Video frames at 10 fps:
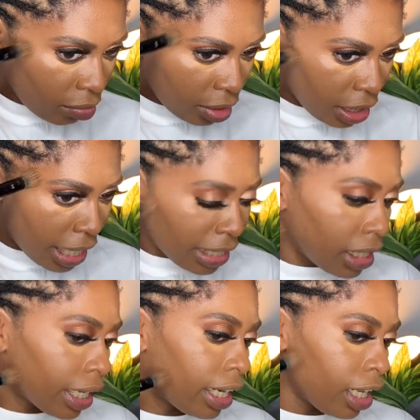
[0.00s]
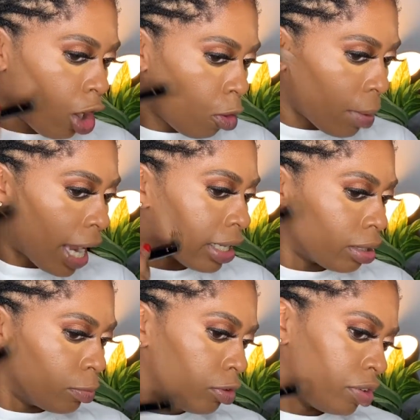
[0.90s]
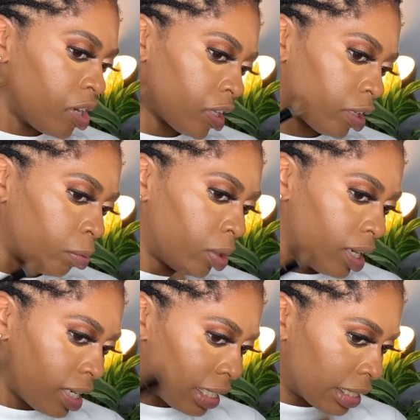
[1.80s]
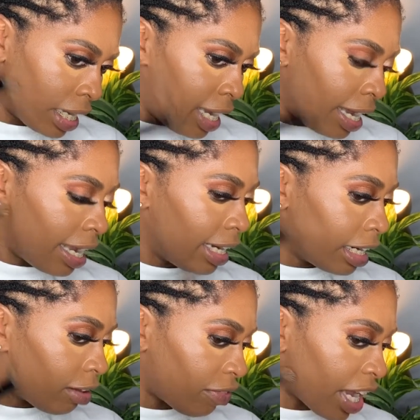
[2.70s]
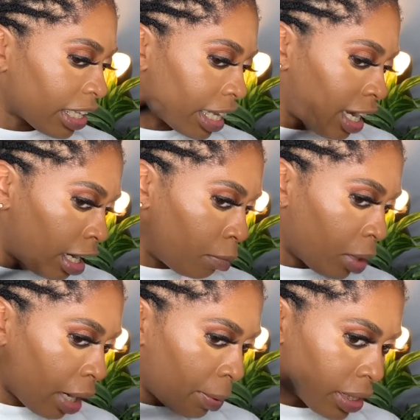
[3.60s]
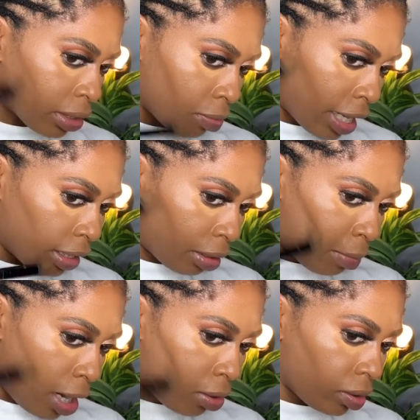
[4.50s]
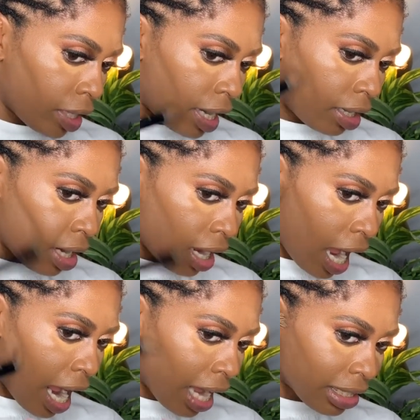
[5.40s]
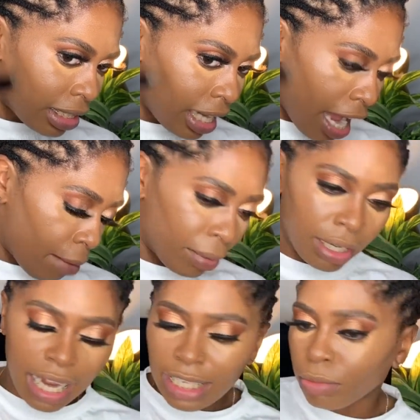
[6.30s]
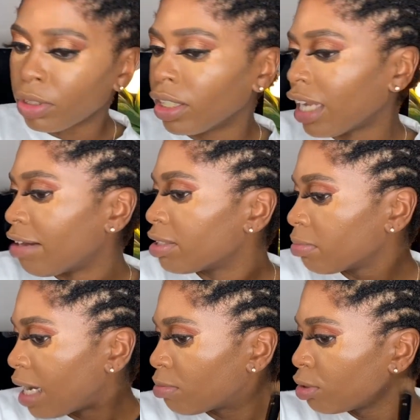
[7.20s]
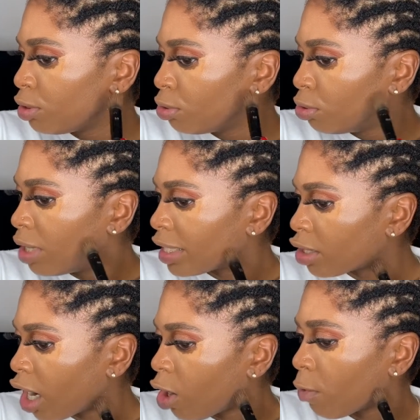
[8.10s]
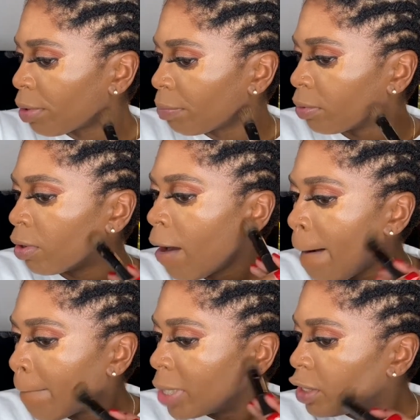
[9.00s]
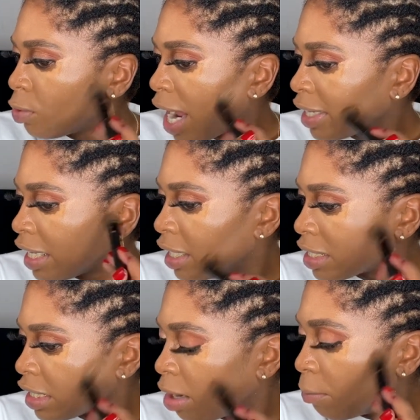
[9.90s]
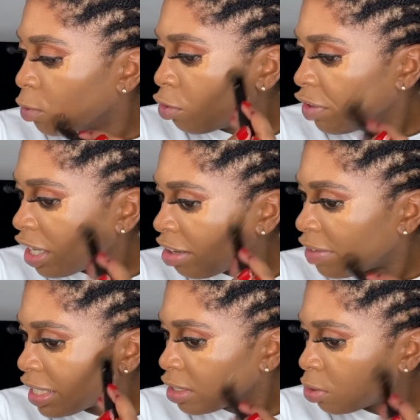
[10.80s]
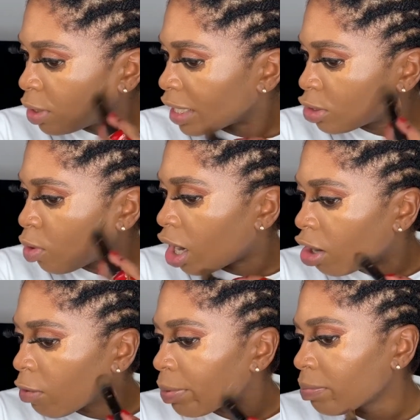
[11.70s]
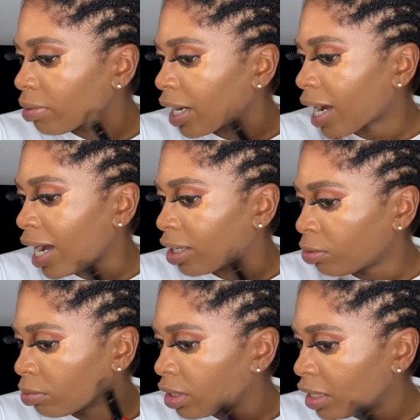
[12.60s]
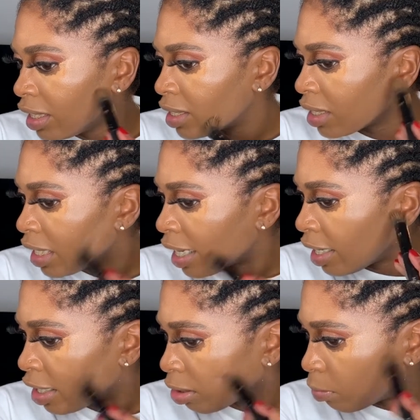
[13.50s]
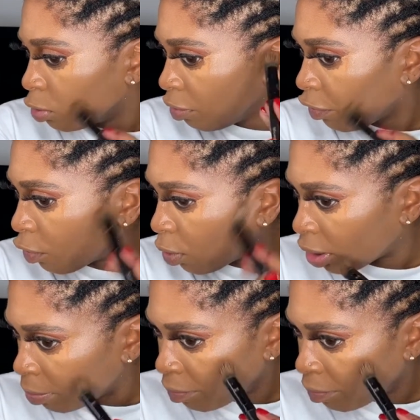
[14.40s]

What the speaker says: that took any hope out of the movie that there was. And then the fact that a black person ratted them out, yeah, I can see that happening. That's a real life. Sometimes we do that to our own people. But do I need to see a movie of us doing that to our own people? Like, I don't really need to see that in a movie form.